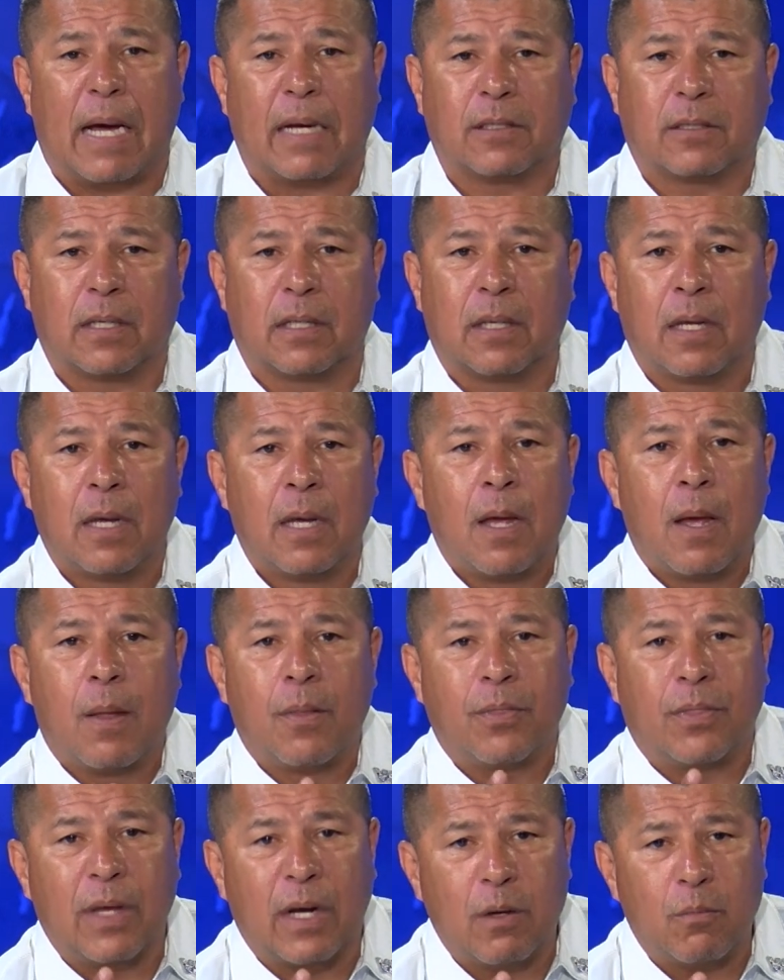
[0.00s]
imagine
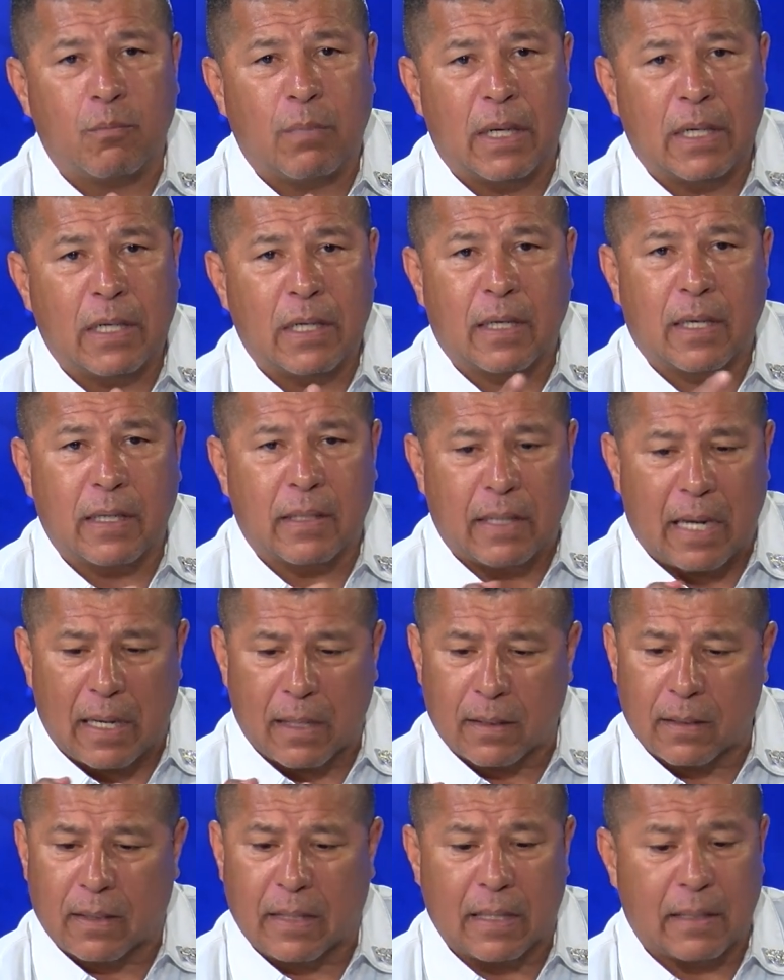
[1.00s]
their money
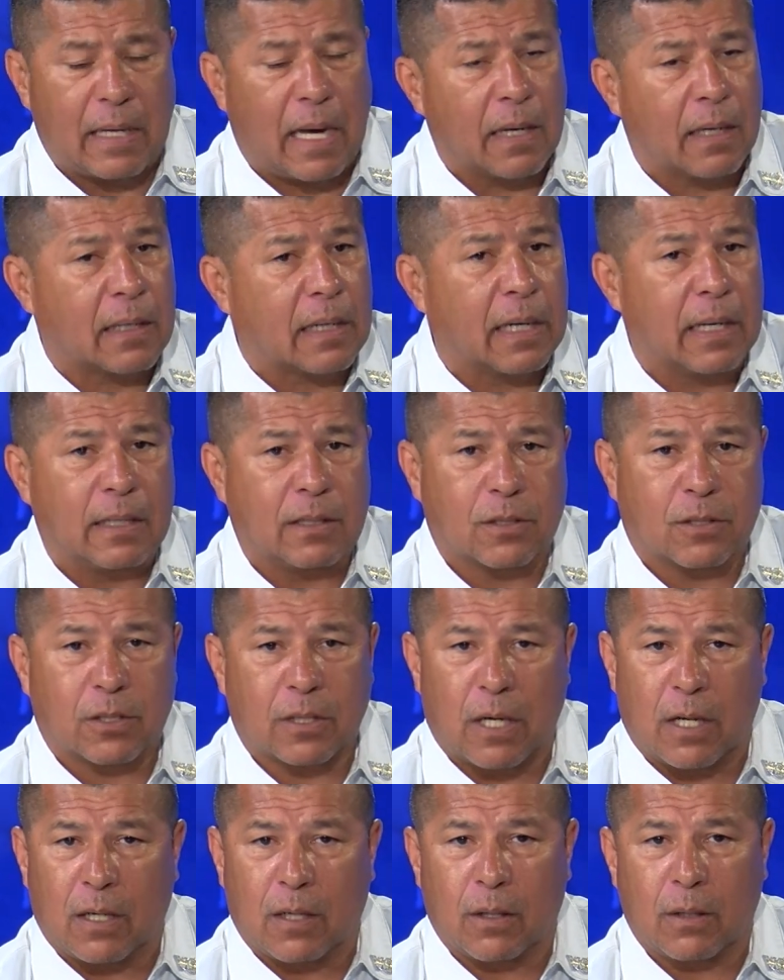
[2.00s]
cannot cannot
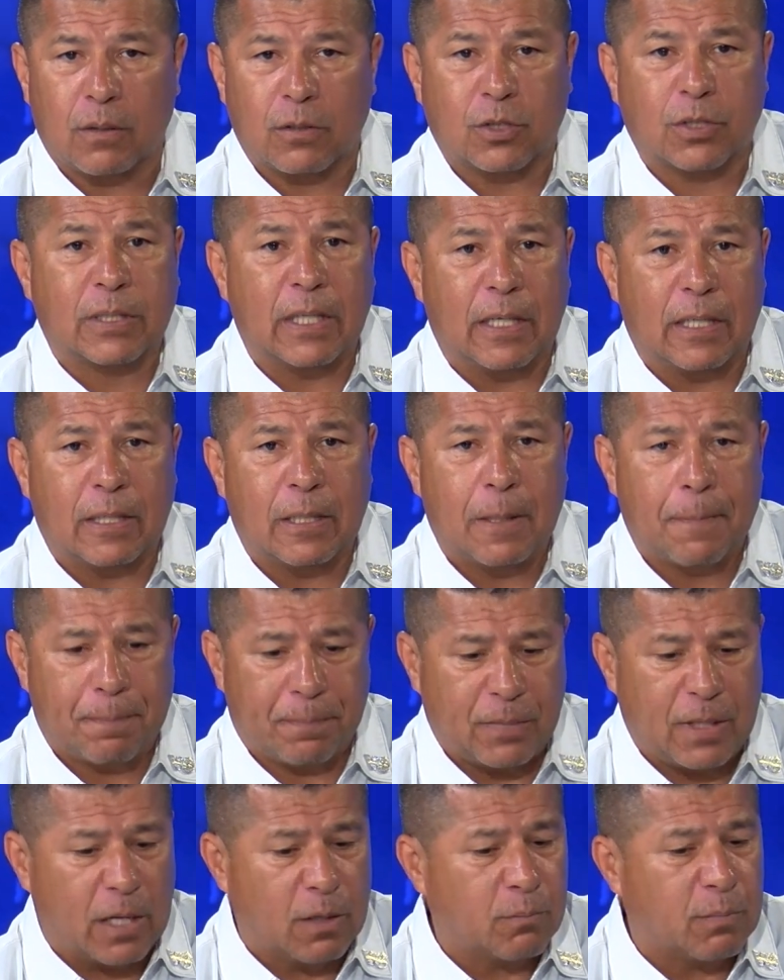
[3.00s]
cleanse uh, sin
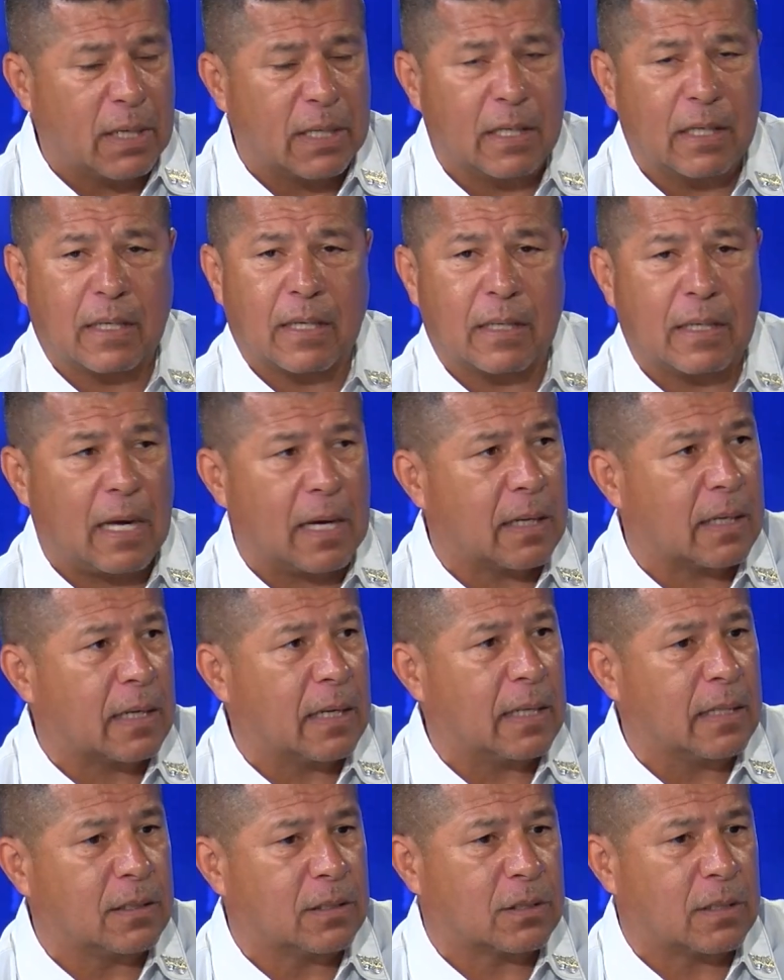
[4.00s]
their money cannot
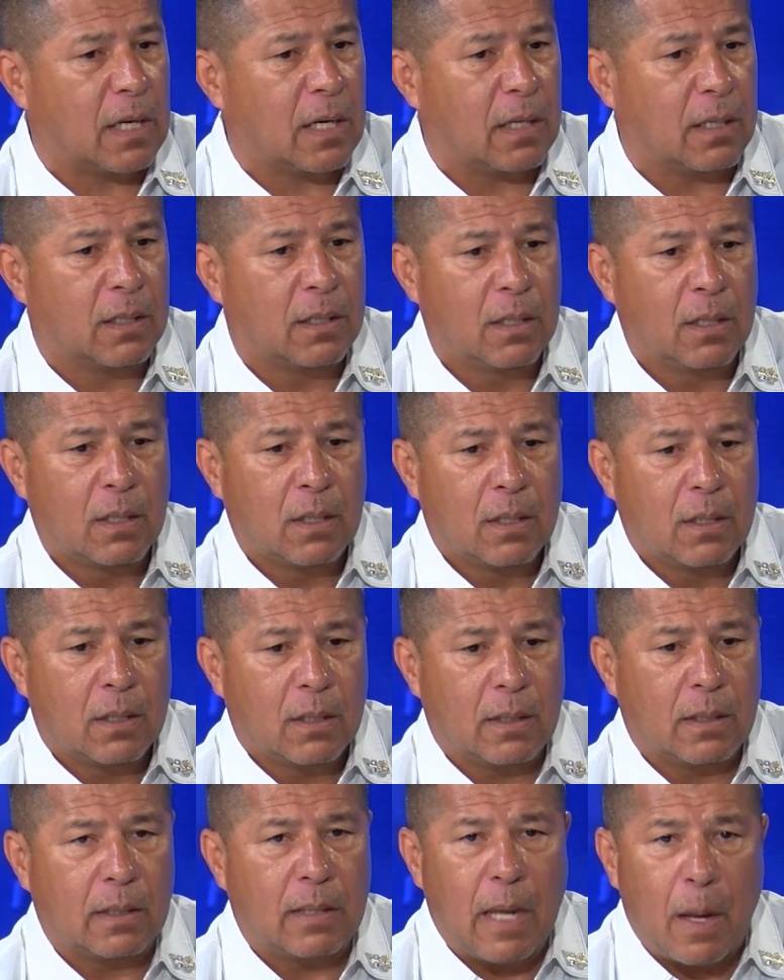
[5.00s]
cleanse uh,
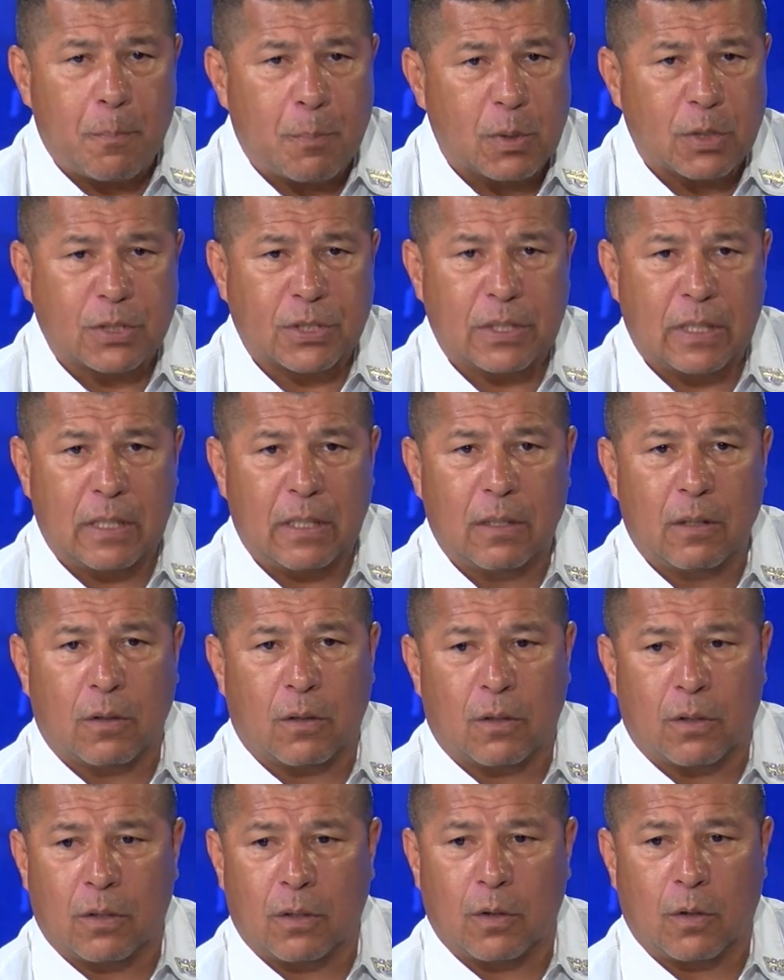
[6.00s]
leprosy
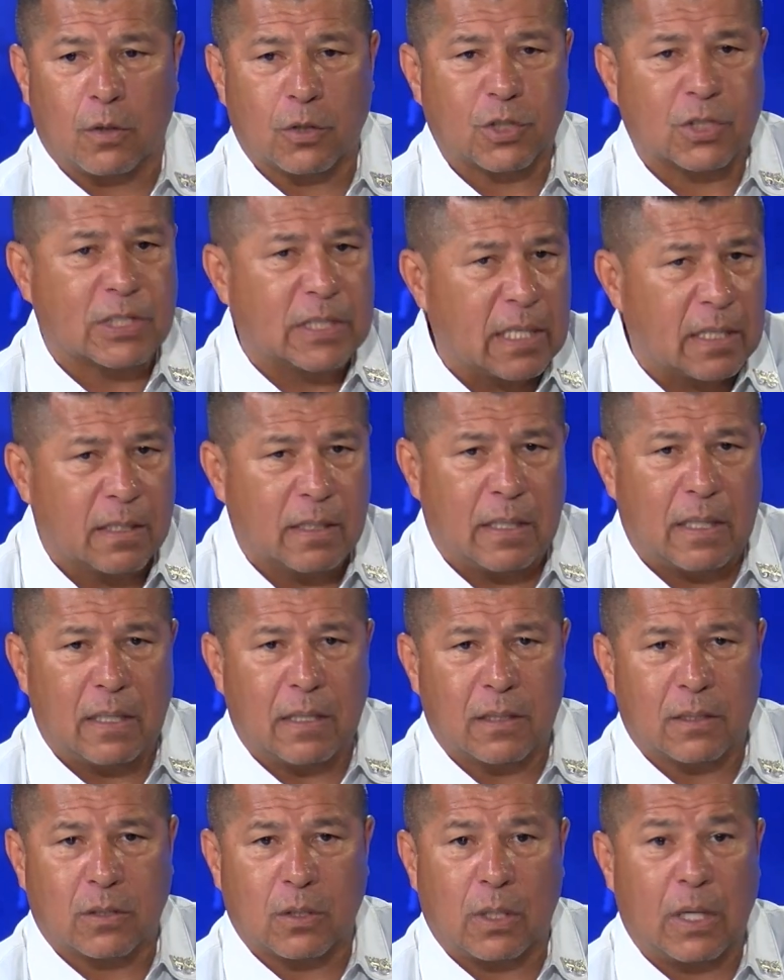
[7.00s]
or, or
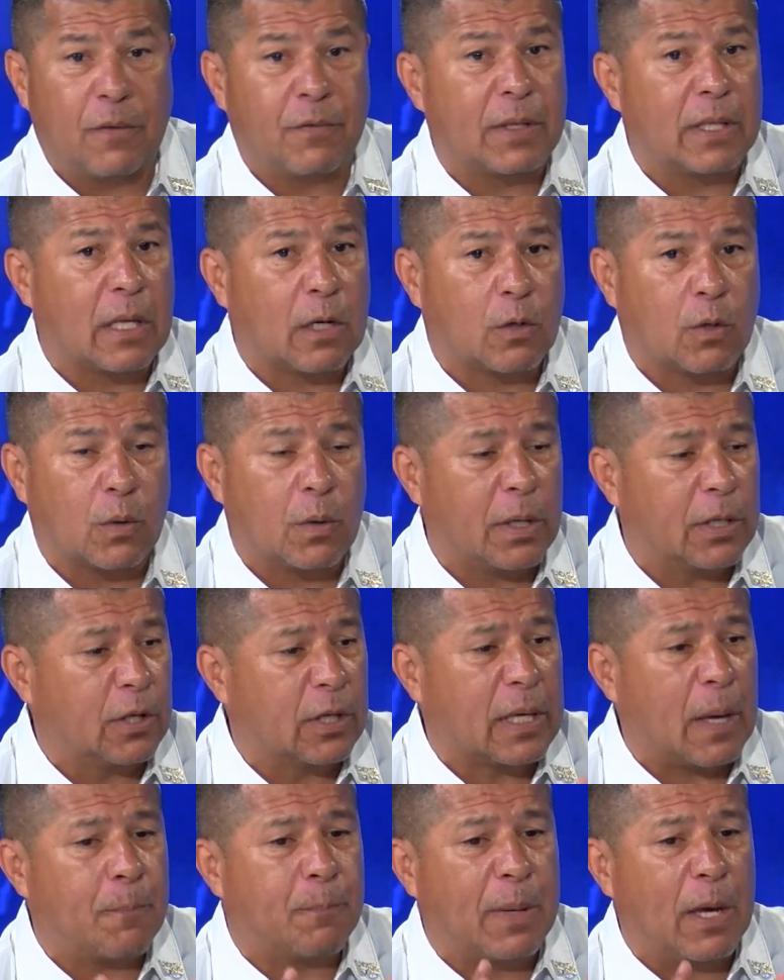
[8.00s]
sickness or even the corona
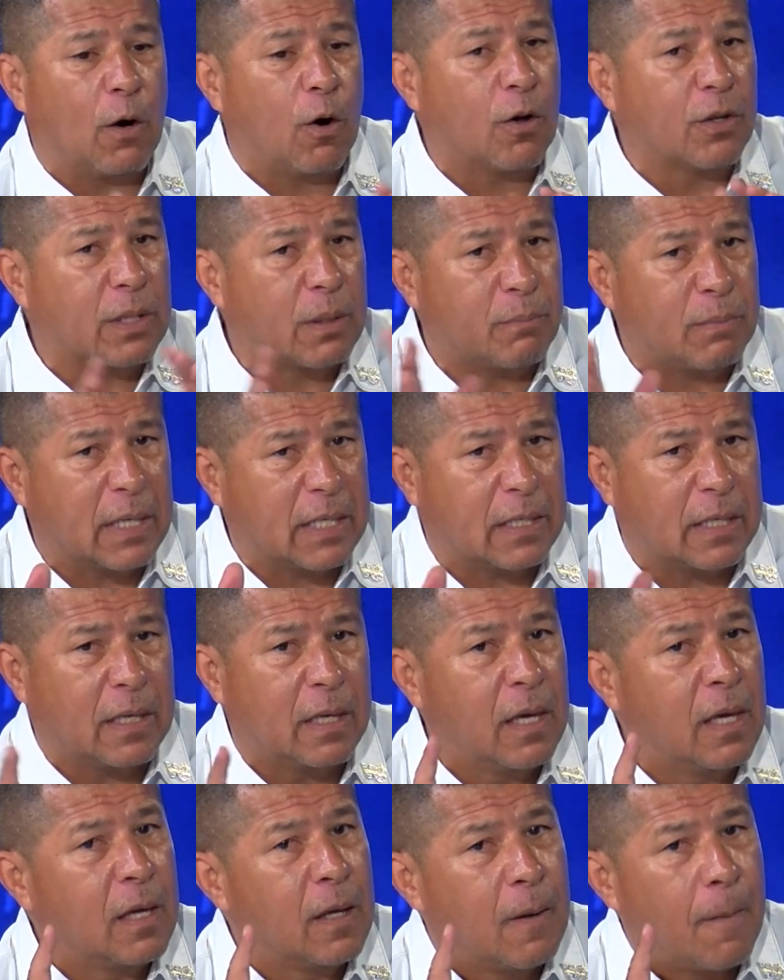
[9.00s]
you can pay all the
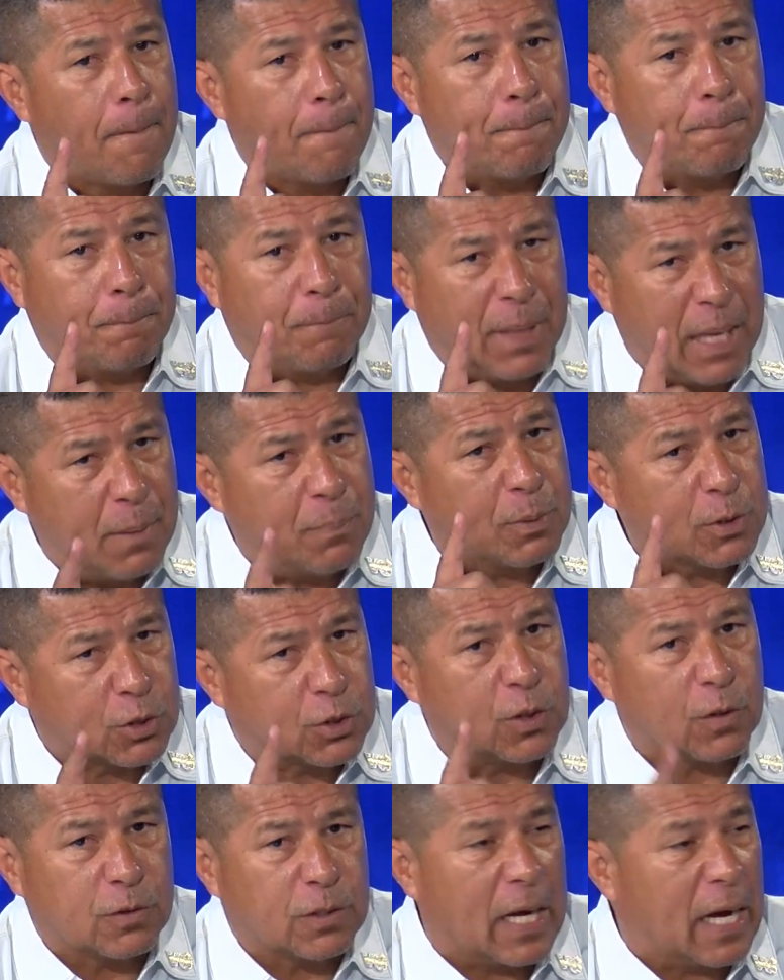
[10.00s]
money people
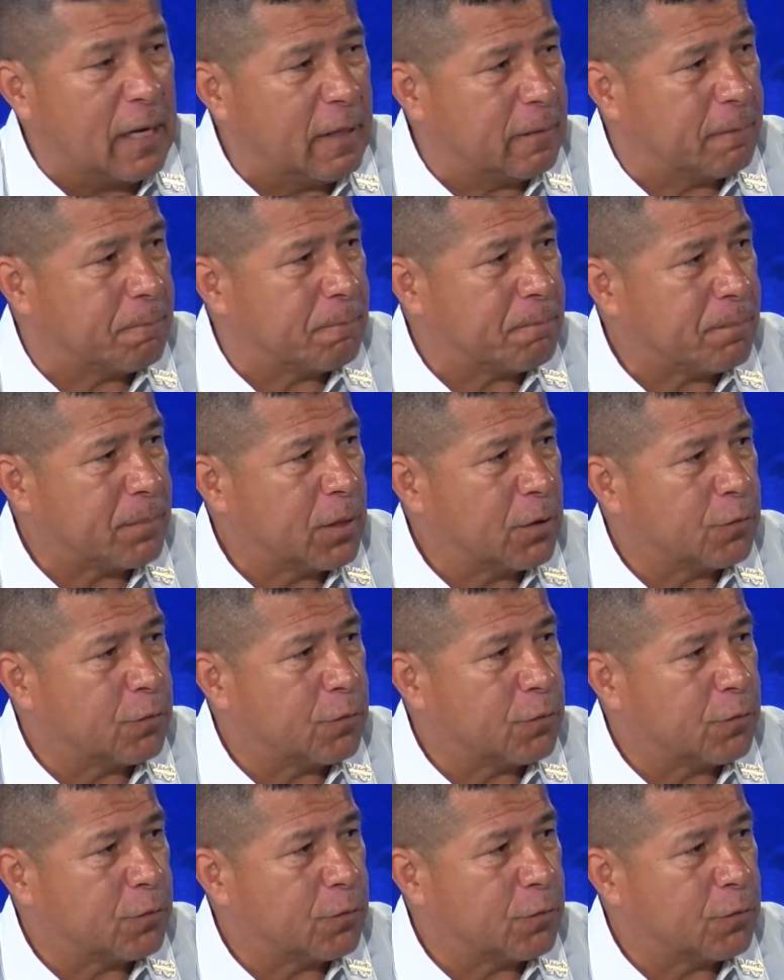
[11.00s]
still dying